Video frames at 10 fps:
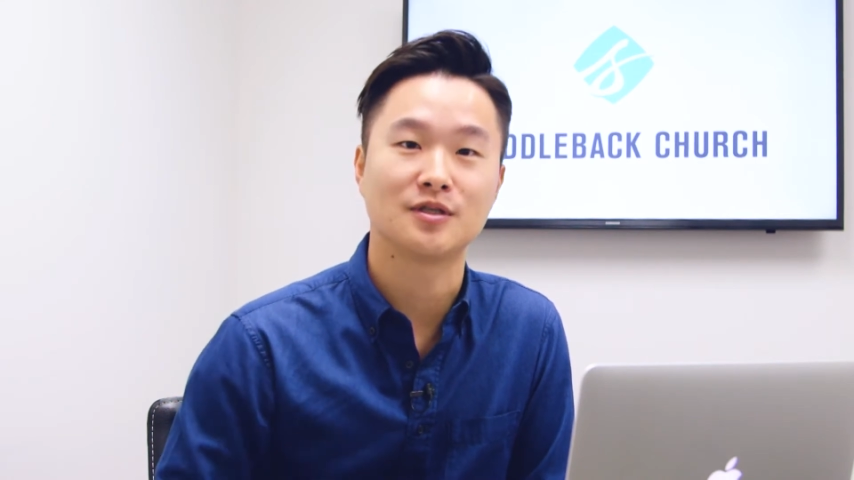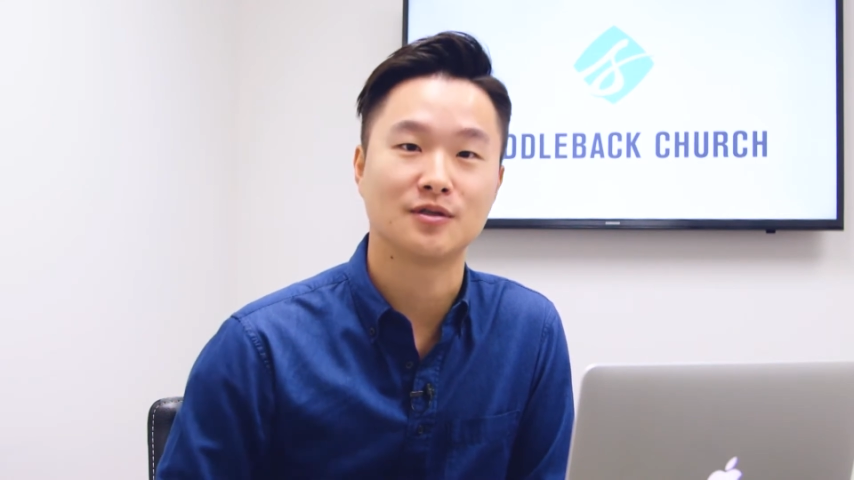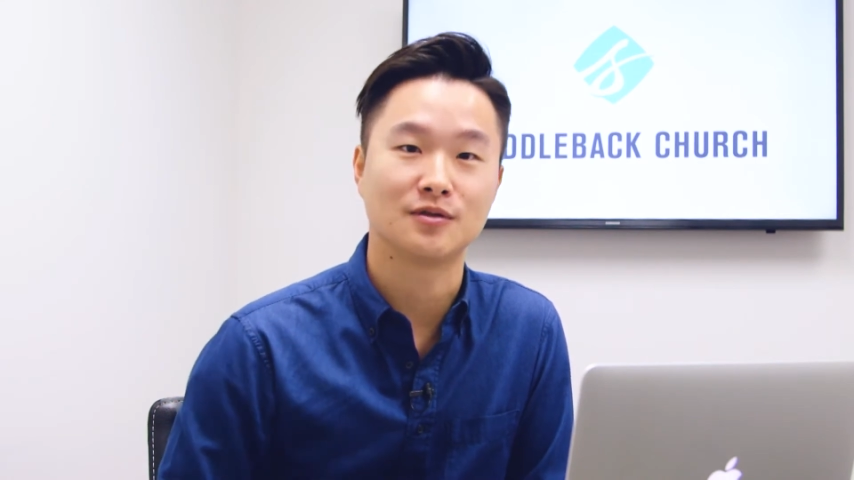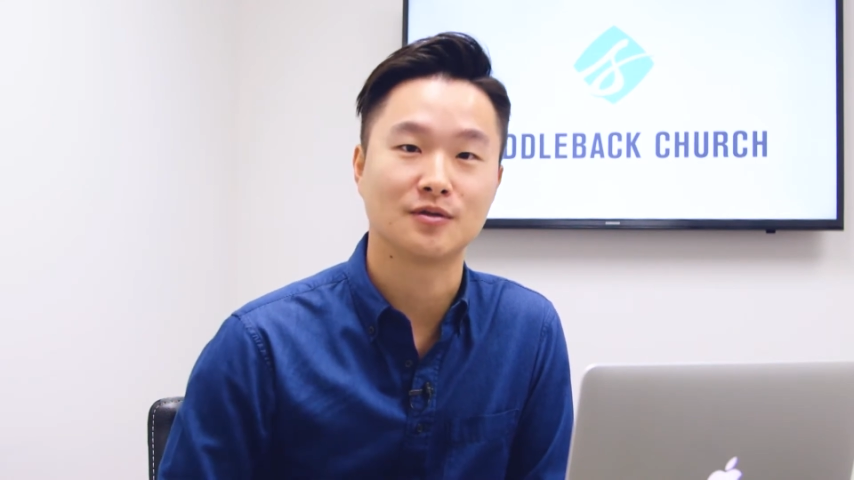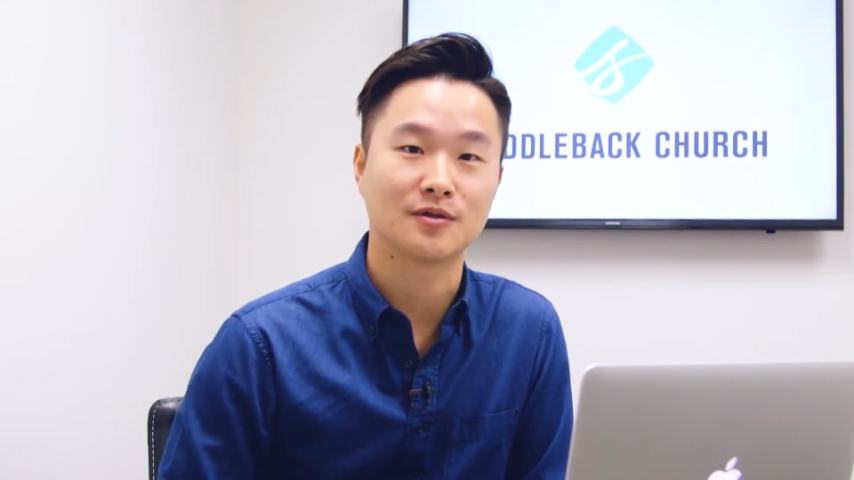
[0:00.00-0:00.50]

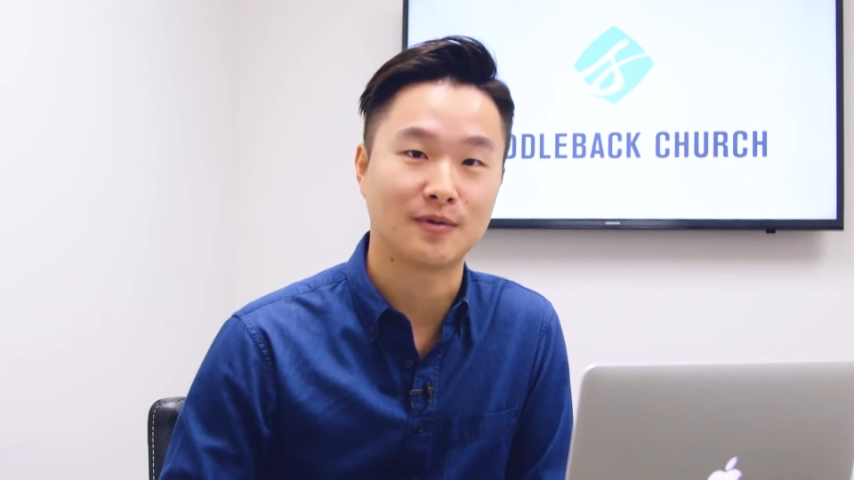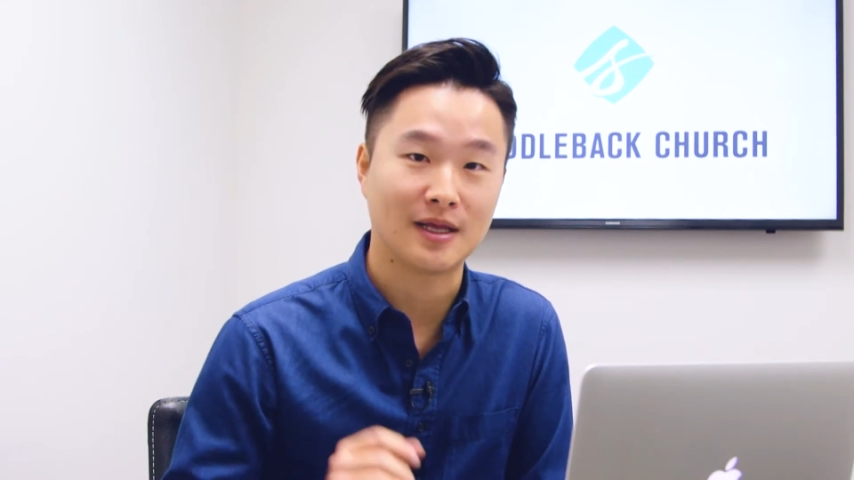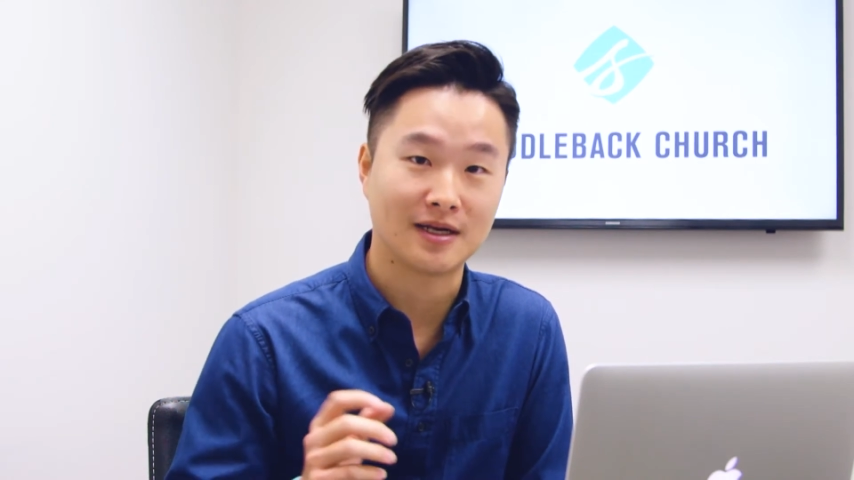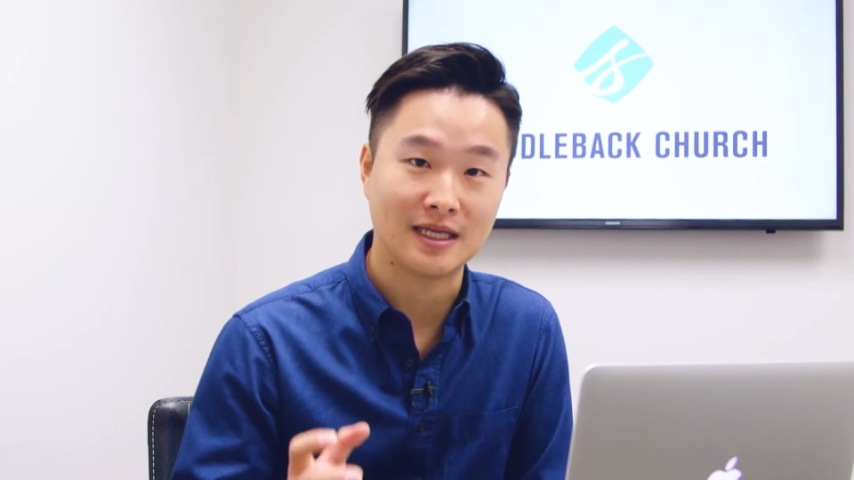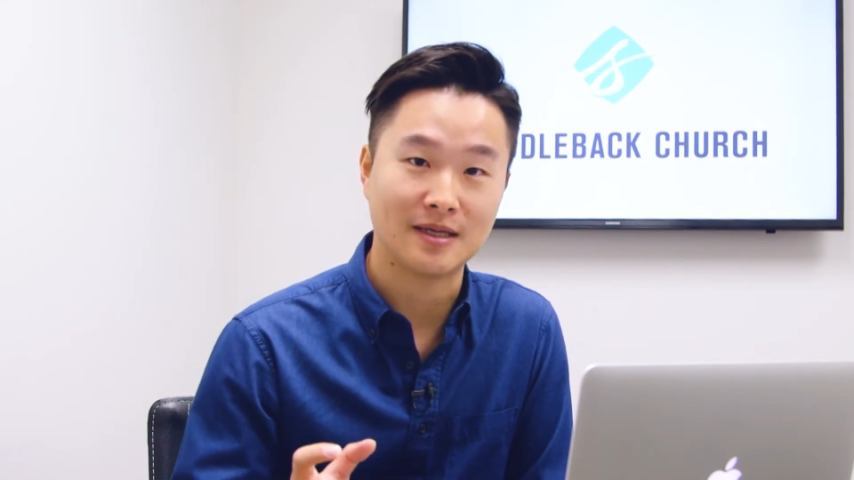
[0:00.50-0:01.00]
to
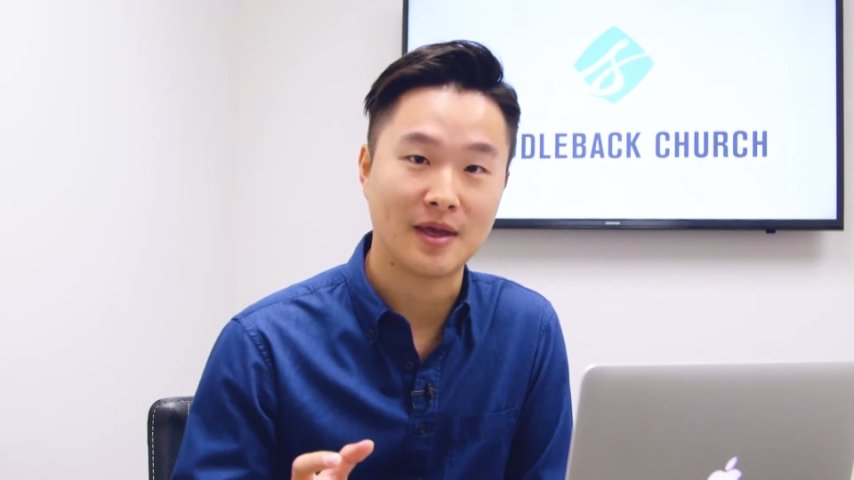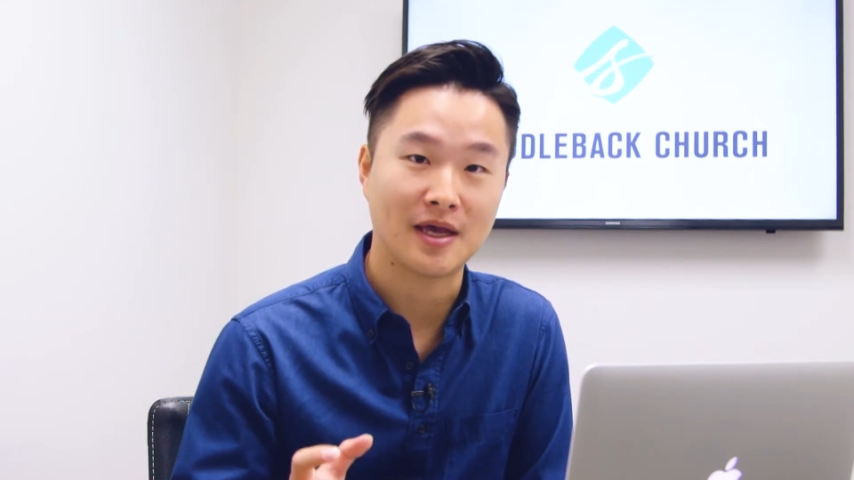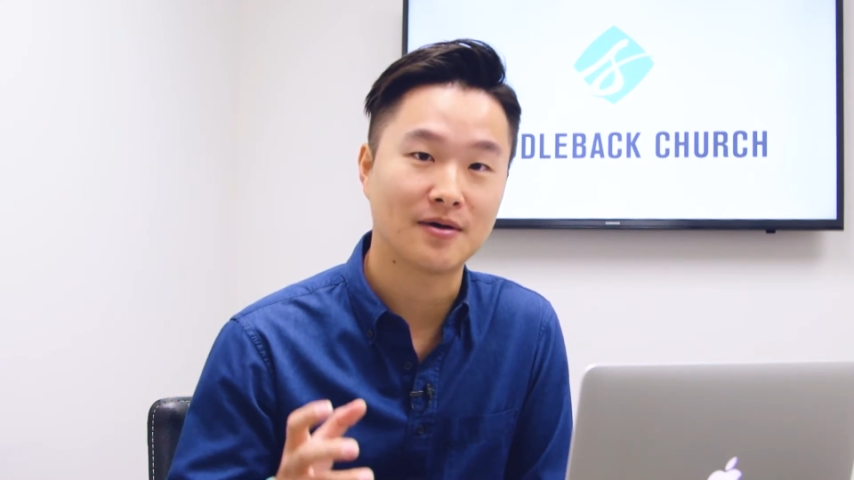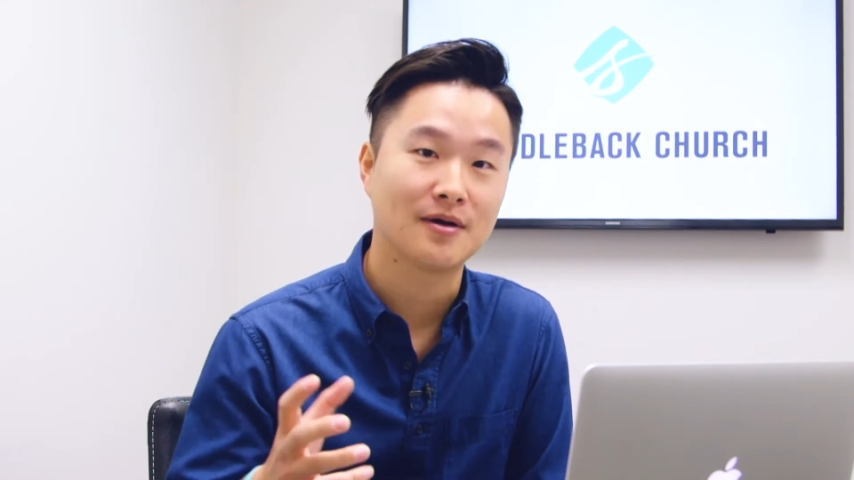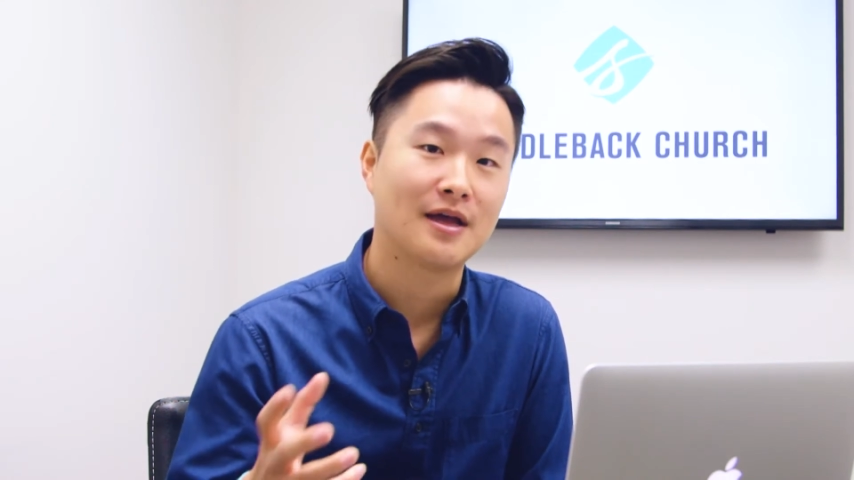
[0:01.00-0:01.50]
create an
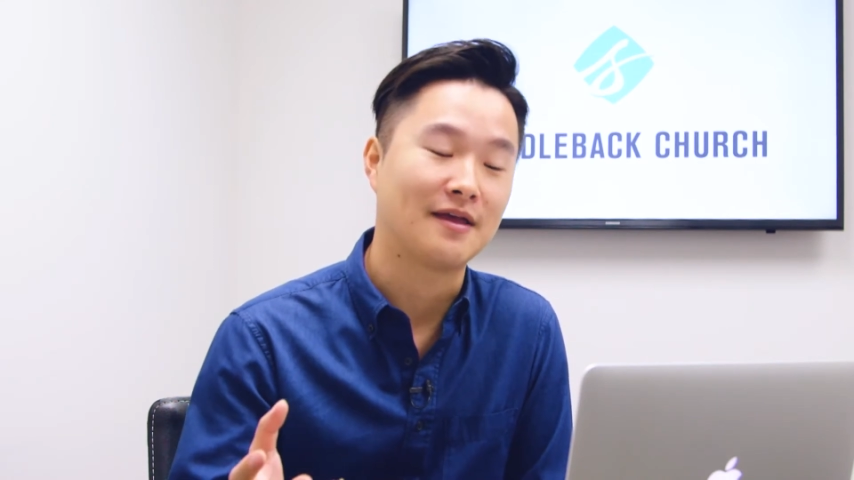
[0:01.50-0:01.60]
email